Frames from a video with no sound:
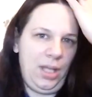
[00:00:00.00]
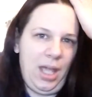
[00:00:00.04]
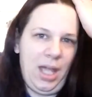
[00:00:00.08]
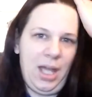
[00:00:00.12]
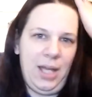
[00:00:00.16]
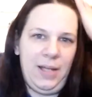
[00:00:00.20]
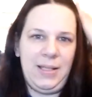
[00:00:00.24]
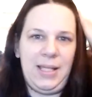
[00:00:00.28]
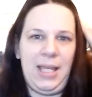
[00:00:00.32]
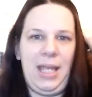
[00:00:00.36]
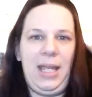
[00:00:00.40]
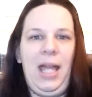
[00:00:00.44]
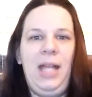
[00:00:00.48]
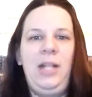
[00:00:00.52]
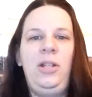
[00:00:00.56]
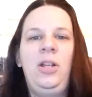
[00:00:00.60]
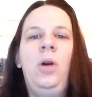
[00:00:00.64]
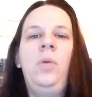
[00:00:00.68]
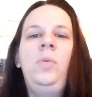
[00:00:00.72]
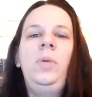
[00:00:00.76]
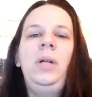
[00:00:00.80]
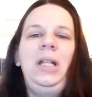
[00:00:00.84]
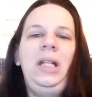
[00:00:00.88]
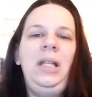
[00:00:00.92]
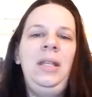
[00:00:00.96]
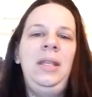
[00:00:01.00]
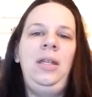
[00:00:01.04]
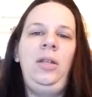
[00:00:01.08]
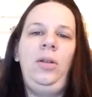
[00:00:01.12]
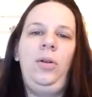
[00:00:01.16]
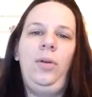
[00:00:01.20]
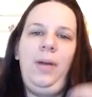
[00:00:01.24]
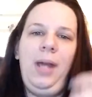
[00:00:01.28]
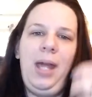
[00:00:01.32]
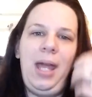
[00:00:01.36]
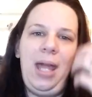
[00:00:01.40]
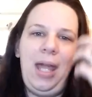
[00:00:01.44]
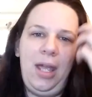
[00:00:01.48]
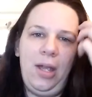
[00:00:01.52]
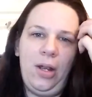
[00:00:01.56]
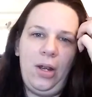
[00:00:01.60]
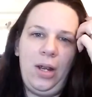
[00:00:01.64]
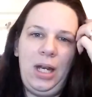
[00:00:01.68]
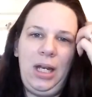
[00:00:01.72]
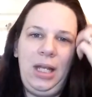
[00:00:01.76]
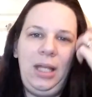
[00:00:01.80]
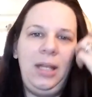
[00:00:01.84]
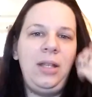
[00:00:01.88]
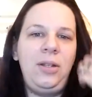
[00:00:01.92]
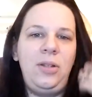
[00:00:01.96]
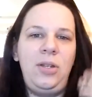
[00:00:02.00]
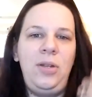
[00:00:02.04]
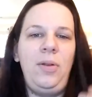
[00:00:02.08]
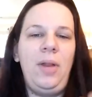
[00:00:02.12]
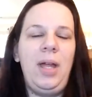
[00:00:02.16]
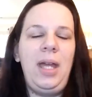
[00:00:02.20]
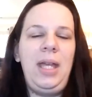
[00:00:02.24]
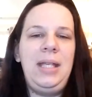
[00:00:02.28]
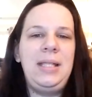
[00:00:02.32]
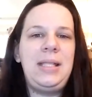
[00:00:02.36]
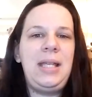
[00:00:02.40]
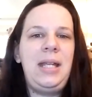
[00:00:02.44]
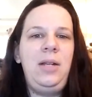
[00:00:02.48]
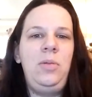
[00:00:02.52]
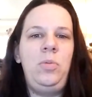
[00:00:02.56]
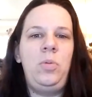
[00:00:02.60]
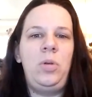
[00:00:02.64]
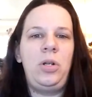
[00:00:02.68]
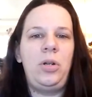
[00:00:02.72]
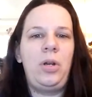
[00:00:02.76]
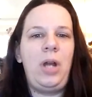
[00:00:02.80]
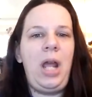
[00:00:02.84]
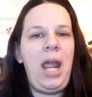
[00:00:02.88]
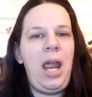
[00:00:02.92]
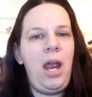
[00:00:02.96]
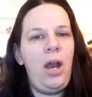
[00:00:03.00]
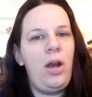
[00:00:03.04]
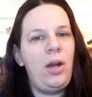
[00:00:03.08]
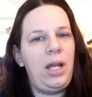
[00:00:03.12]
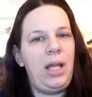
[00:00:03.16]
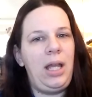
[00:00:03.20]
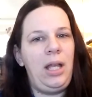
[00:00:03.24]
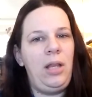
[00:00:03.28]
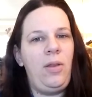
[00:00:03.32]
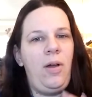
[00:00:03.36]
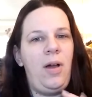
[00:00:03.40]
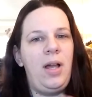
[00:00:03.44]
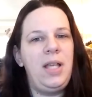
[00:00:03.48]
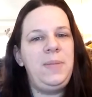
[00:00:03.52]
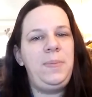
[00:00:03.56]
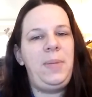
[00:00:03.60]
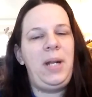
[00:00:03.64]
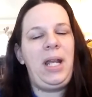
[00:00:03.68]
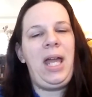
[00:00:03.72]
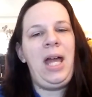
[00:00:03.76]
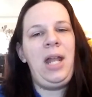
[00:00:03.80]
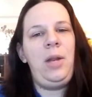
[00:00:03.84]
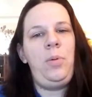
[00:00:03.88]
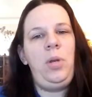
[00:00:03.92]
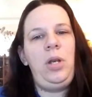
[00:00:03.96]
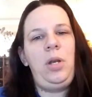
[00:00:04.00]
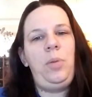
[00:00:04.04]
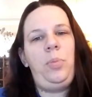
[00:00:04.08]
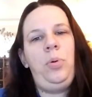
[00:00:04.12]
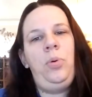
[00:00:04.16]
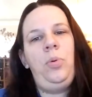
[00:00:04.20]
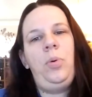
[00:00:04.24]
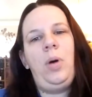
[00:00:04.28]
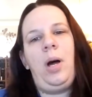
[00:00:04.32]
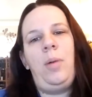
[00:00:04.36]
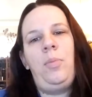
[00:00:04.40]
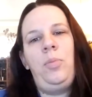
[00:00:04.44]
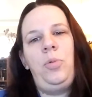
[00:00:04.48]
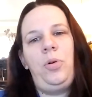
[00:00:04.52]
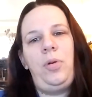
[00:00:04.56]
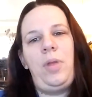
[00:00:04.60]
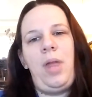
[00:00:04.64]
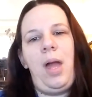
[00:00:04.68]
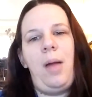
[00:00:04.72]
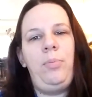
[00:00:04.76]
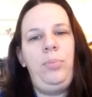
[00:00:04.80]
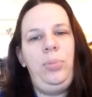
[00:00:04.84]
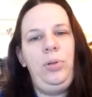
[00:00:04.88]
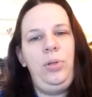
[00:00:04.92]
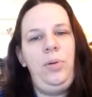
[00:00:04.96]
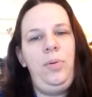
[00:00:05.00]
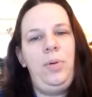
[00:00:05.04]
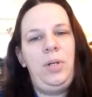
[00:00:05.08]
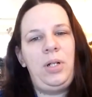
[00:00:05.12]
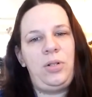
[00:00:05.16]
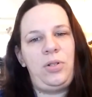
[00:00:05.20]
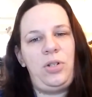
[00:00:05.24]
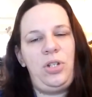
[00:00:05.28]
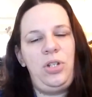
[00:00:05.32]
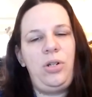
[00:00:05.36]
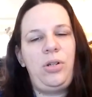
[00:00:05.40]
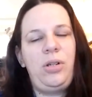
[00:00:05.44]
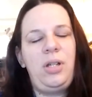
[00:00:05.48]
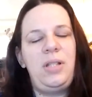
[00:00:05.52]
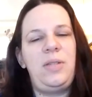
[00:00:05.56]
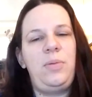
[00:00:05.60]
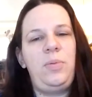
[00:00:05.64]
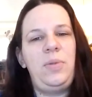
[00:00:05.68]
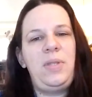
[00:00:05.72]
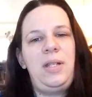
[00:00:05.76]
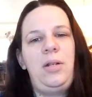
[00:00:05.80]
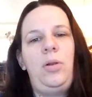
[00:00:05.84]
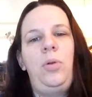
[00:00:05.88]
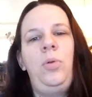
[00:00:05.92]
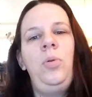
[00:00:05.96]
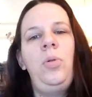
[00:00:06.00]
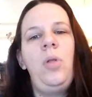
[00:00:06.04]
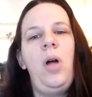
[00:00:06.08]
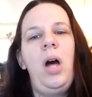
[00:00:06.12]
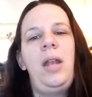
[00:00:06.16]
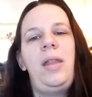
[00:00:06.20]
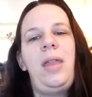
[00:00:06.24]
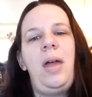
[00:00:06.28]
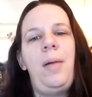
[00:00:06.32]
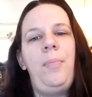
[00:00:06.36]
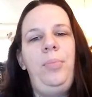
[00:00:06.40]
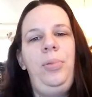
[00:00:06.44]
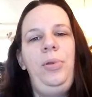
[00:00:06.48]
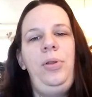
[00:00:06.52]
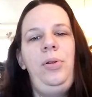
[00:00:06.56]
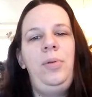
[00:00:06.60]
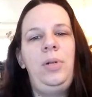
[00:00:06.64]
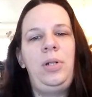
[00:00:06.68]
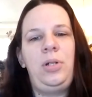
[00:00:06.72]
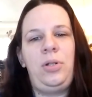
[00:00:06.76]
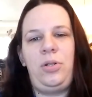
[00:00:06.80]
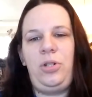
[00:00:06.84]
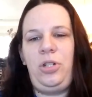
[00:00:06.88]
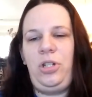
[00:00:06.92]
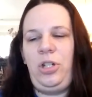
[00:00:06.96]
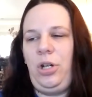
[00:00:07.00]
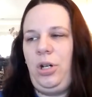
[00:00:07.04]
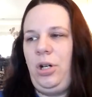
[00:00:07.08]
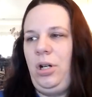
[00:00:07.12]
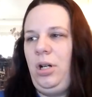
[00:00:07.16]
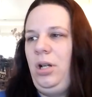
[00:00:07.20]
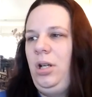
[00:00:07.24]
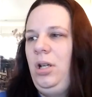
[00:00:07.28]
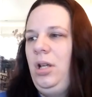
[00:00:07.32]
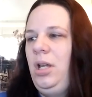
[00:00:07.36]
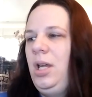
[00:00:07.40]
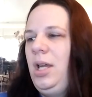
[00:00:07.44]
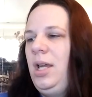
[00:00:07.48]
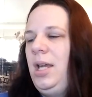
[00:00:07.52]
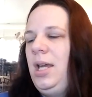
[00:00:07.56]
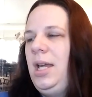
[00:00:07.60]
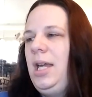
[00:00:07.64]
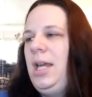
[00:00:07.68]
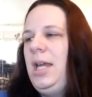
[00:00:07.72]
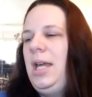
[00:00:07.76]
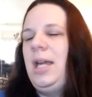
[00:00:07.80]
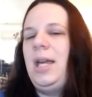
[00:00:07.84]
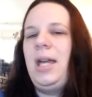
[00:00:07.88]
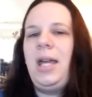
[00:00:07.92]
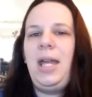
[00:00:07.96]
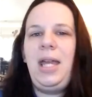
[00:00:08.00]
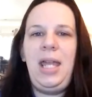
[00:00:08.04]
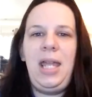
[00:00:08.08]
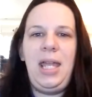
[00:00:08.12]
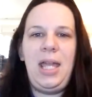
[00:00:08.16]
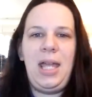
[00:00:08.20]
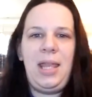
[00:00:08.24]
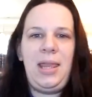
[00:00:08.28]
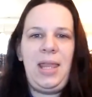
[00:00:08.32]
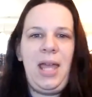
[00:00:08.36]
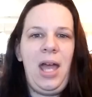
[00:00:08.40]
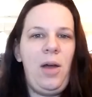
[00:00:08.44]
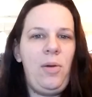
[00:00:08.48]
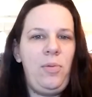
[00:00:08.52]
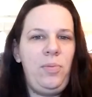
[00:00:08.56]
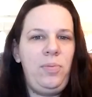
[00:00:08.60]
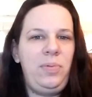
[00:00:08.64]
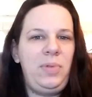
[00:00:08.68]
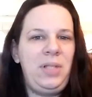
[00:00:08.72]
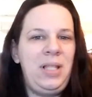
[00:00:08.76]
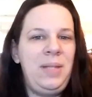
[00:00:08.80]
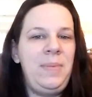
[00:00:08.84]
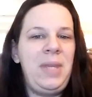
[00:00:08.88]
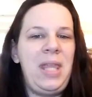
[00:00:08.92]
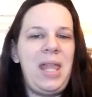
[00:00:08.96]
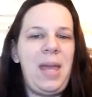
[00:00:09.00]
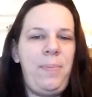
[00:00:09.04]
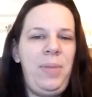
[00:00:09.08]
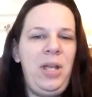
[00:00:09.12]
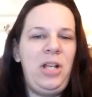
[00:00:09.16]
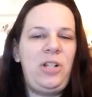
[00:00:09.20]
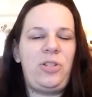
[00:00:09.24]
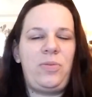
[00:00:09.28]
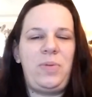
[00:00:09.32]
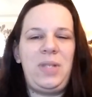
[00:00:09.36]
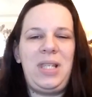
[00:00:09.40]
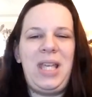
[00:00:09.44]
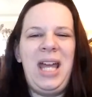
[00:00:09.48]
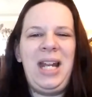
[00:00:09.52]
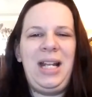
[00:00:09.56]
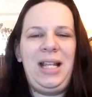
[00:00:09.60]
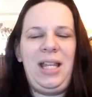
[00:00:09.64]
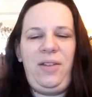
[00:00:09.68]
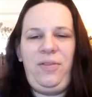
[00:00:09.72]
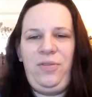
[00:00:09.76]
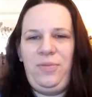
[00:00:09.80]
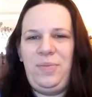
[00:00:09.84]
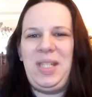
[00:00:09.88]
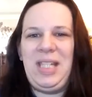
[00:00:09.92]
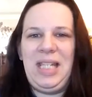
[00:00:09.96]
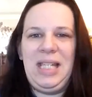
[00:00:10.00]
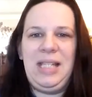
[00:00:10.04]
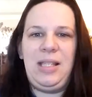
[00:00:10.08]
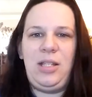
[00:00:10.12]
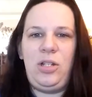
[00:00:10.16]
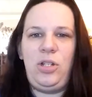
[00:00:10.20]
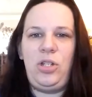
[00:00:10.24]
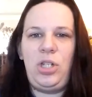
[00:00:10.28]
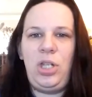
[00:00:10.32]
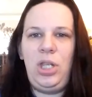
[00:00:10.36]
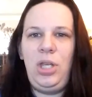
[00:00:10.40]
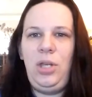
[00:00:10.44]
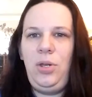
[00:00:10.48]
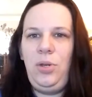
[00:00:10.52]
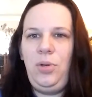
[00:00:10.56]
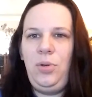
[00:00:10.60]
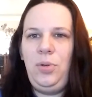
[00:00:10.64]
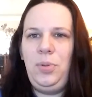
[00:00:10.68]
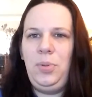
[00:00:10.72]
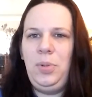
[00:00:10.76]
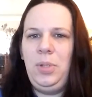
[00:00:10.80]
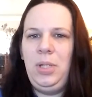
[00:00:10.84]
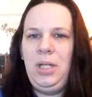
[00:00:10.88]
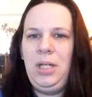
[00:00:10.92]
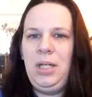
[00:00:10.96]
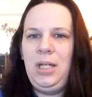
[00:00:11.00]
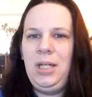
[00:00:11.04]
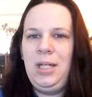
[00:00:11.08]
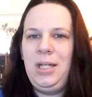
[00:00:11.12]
I was like, I don't want anything gray or anything too light because I didn't want her hair to get lost, but I kind of wanted to pull out more of that blue in her shirt because there wasn't a whole lot of that blue in her shirt. And that, to me, that picture was kind of like from season 2-ish.